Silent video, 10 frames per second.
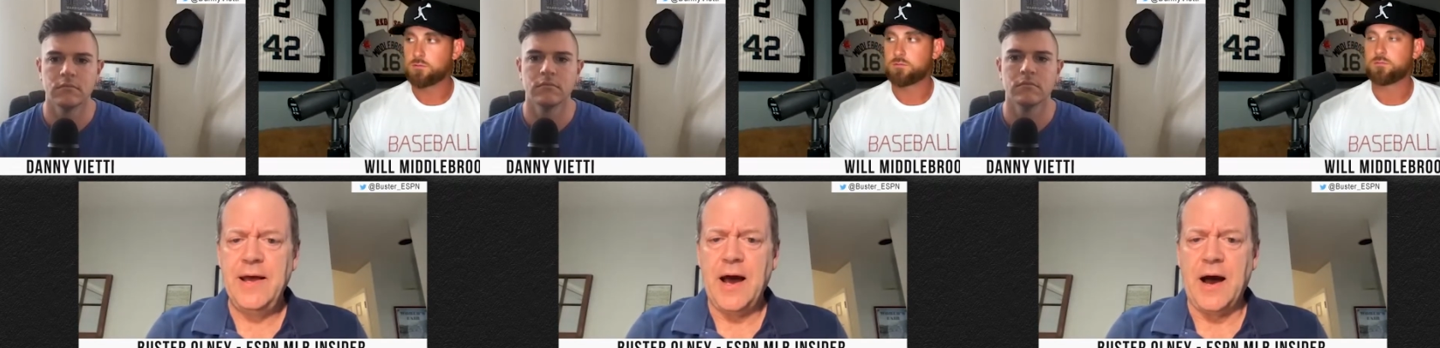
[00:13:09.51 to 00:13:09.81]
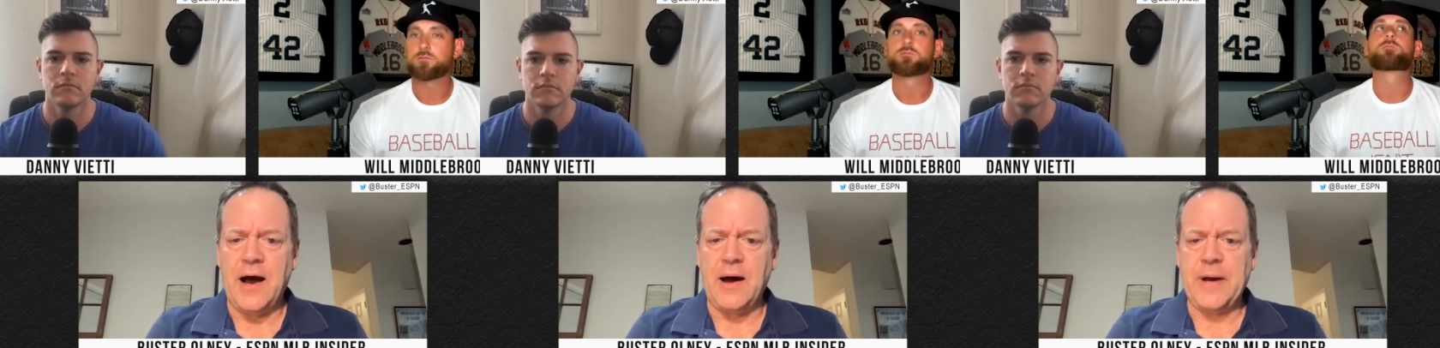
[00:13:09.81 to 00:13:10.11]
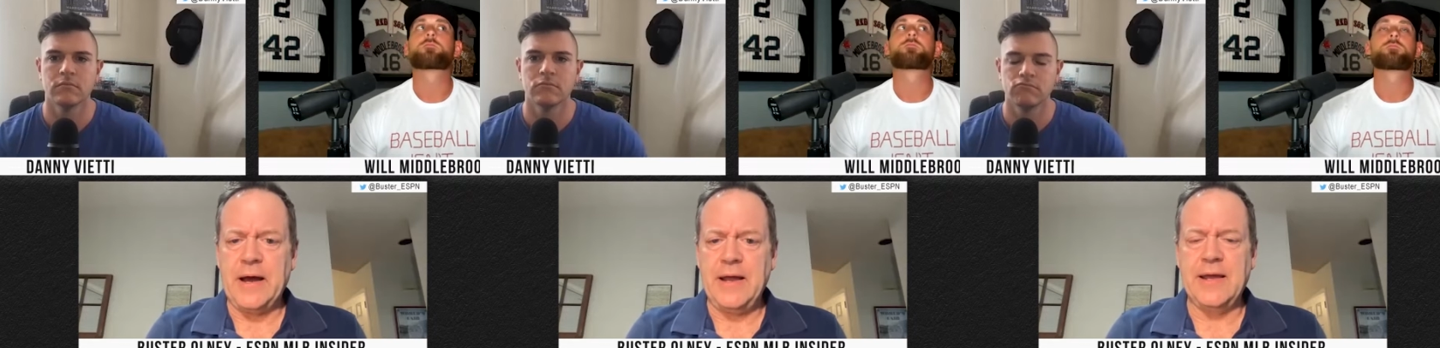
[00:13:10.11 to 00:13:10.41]

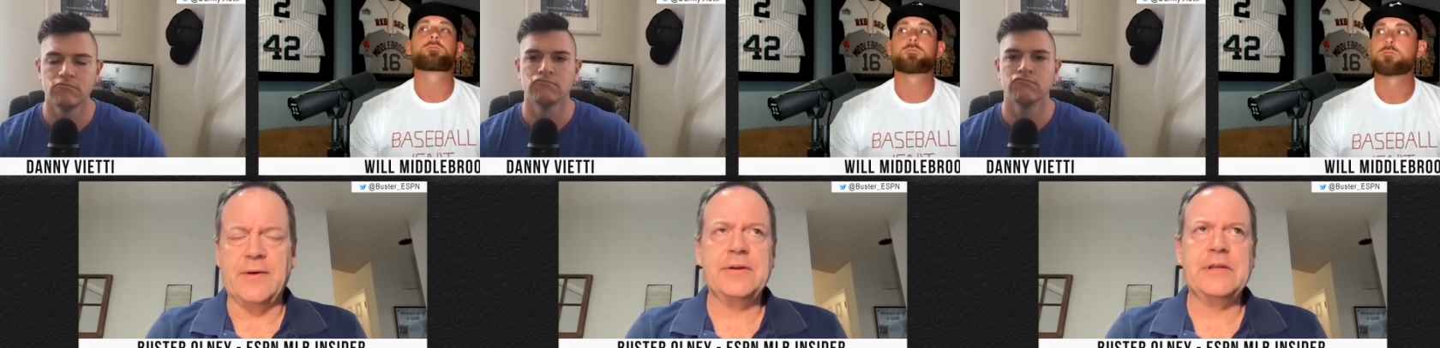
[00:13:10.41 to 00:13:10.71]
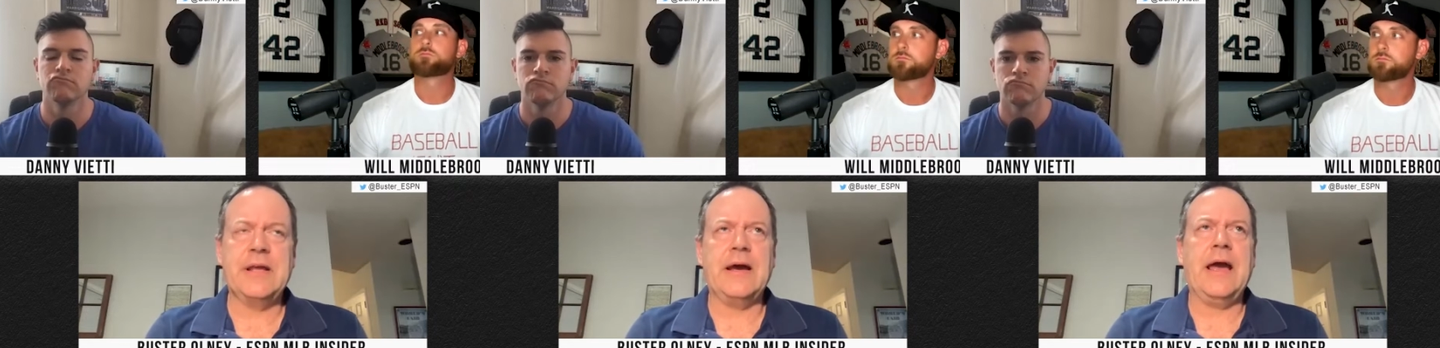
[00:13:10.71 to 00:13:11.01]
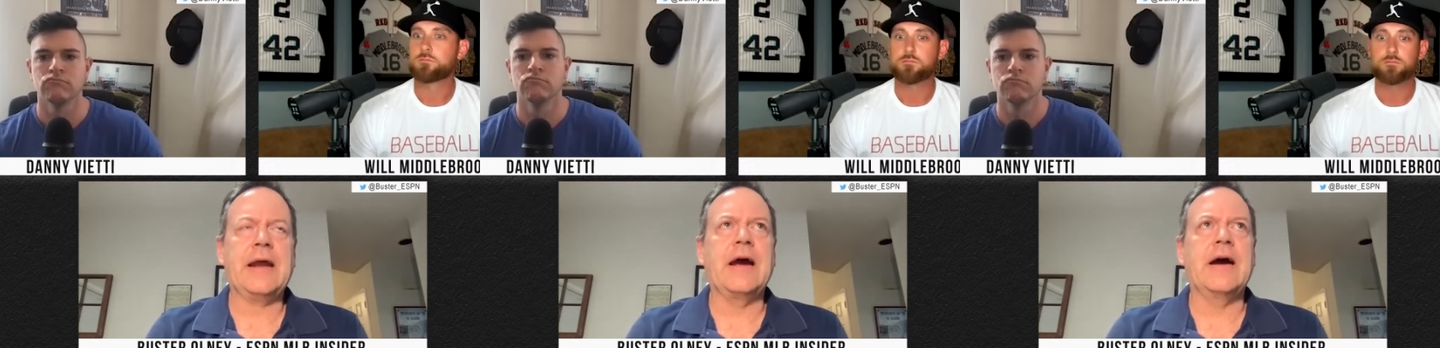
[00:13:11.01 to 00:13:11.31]
Speaker 1: Um, I, you know, I
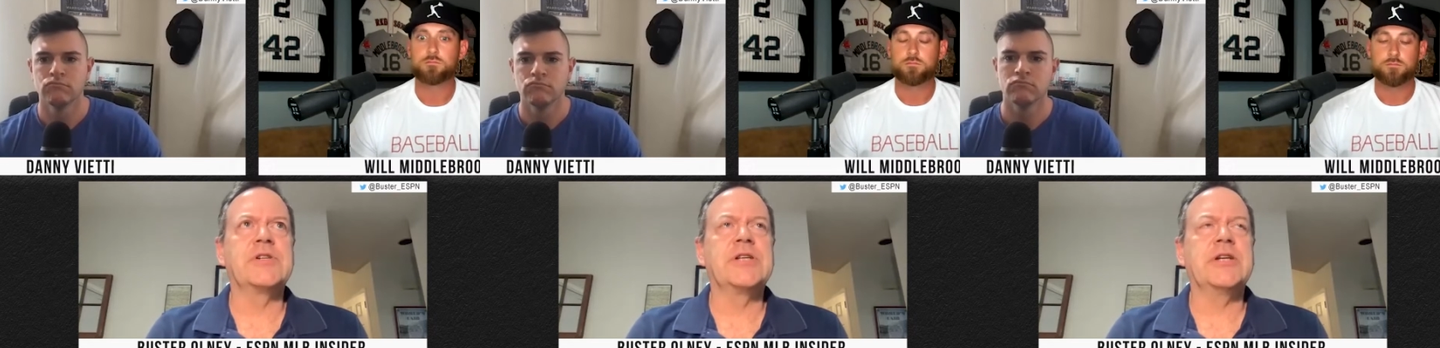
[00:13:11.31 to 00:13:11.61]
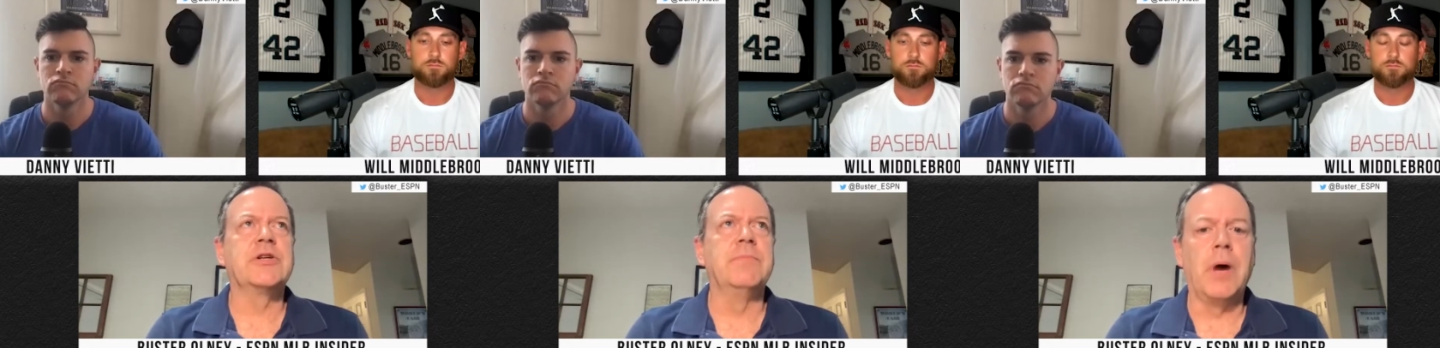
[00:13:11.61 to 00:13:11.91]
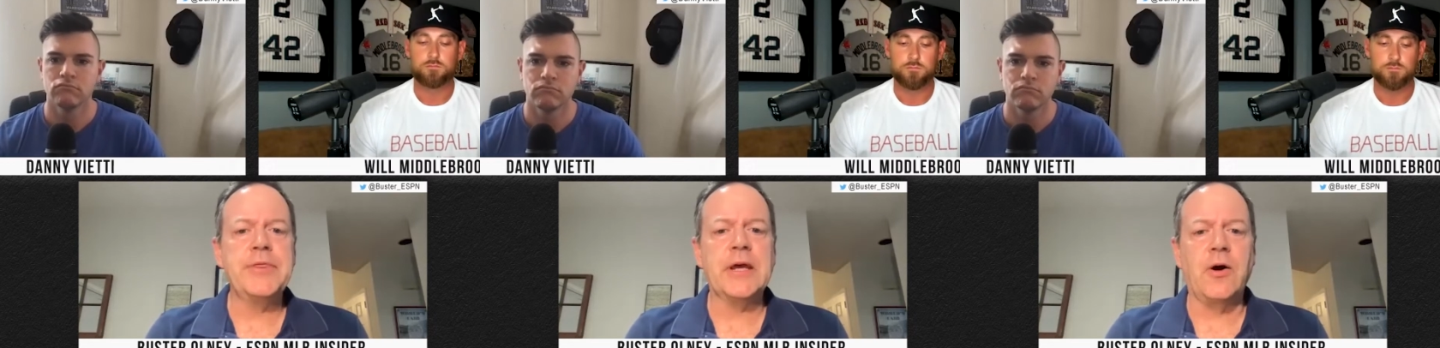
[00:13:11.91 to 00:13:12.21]
had a conversation a
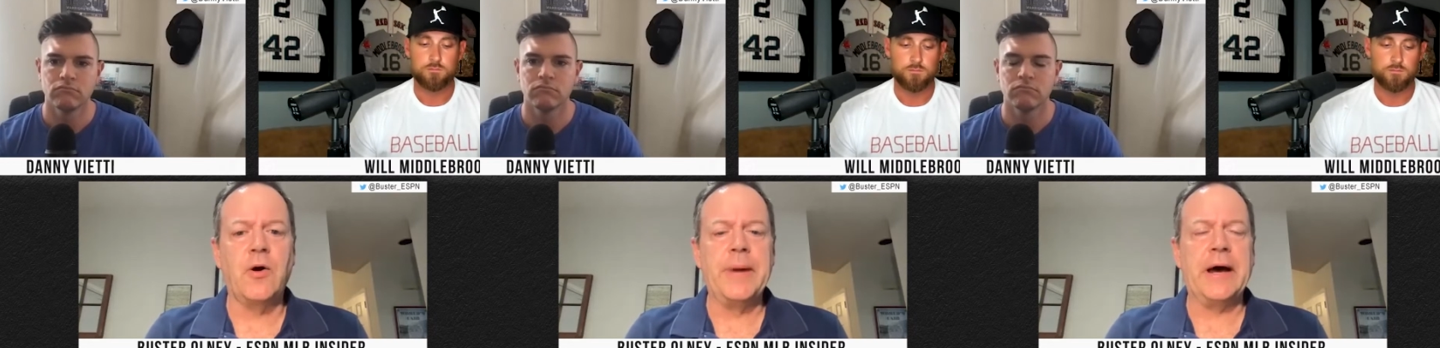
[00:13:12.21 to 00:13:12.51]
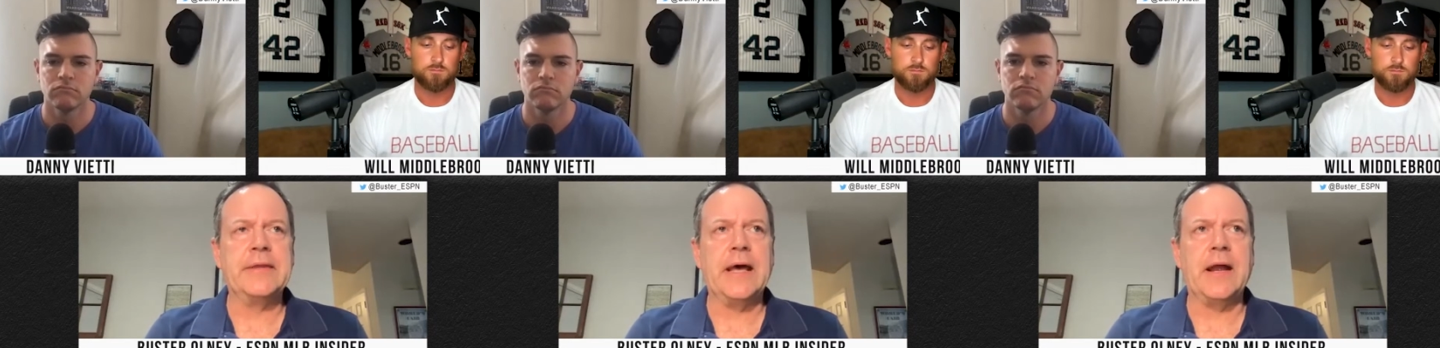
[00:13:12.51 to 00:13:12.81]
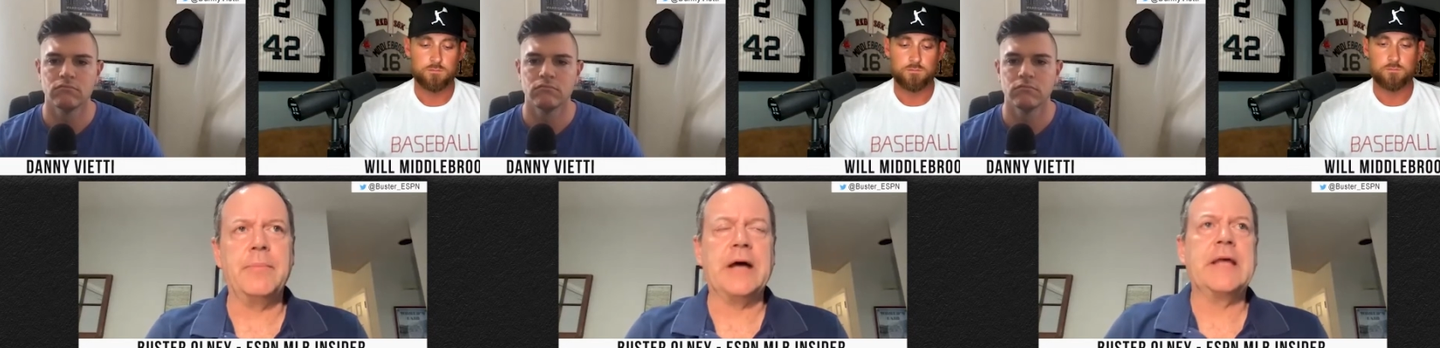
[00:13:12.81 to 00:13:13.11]
month ago about
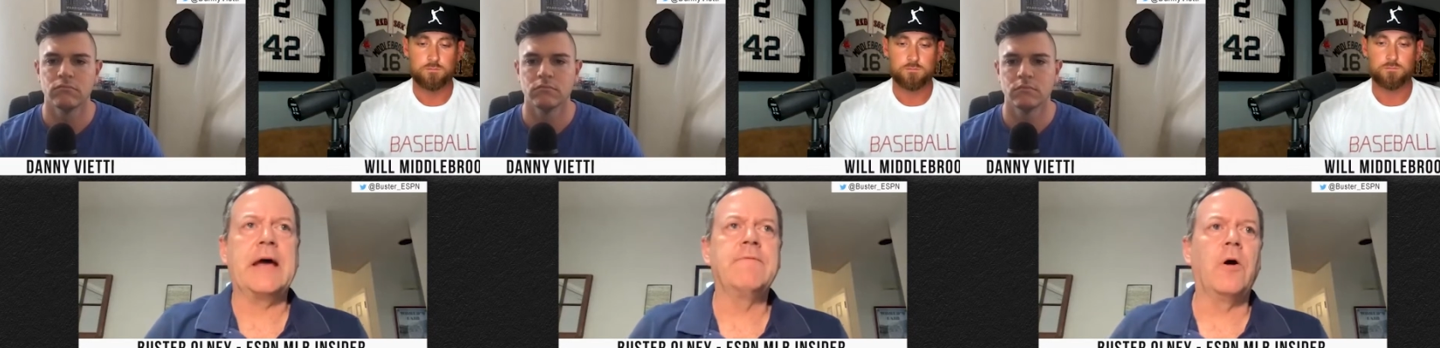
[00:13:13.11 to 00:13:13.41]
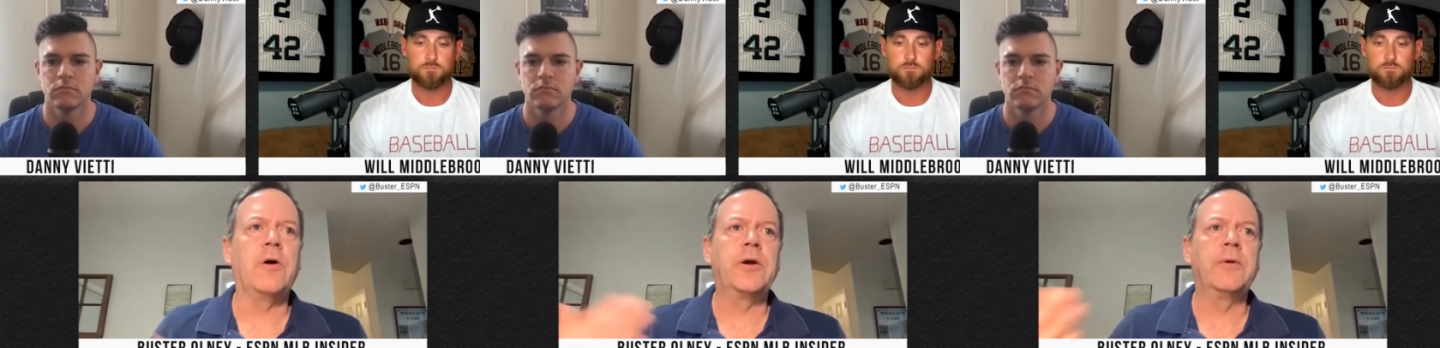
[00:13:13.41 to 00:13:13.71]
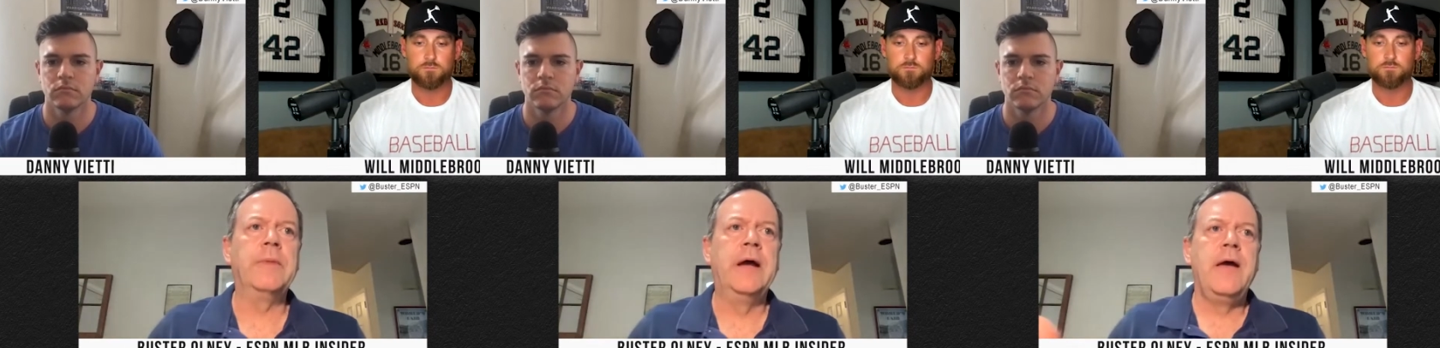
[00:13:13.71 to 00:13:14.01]
that, about that
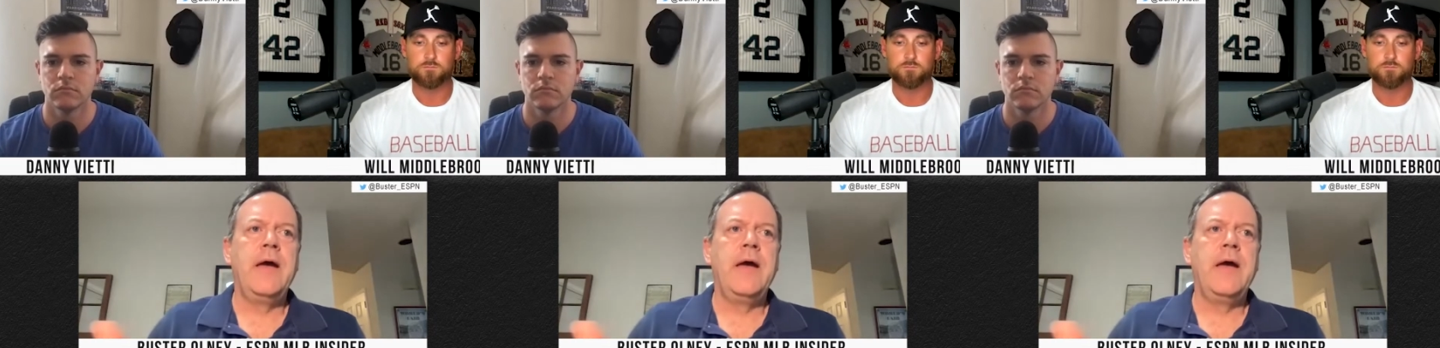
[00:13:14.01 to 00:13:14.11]
volume.